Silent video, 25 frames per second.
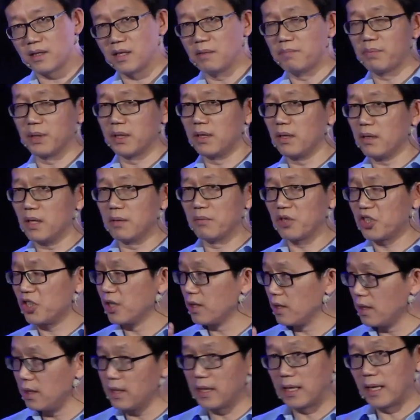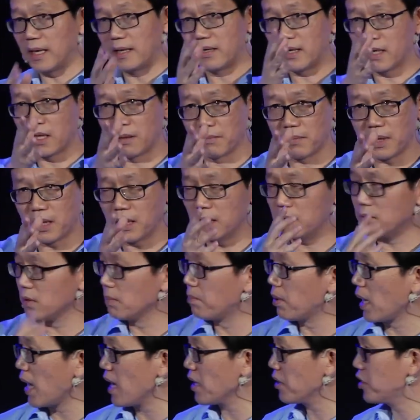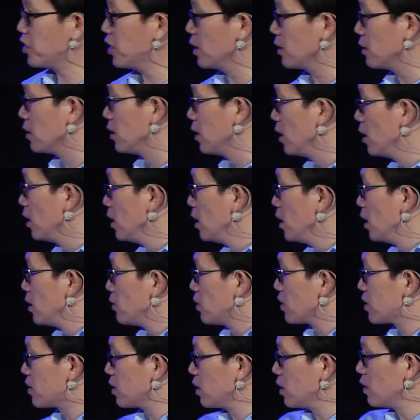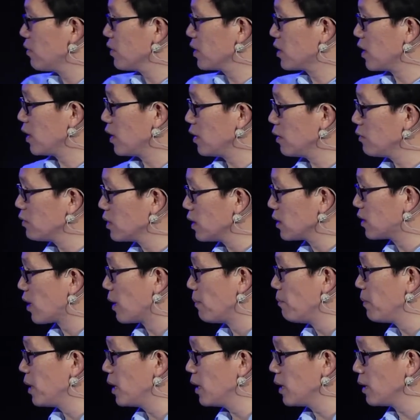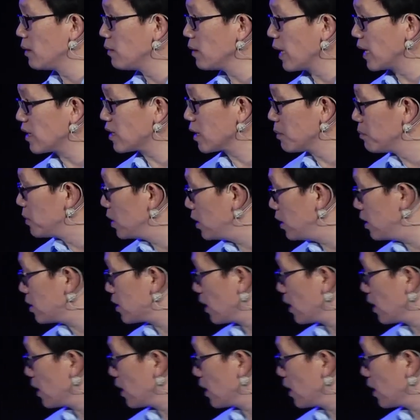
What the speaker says: in particular machine learning, and combined with blockchain, to serve, say, the 10 million SMEs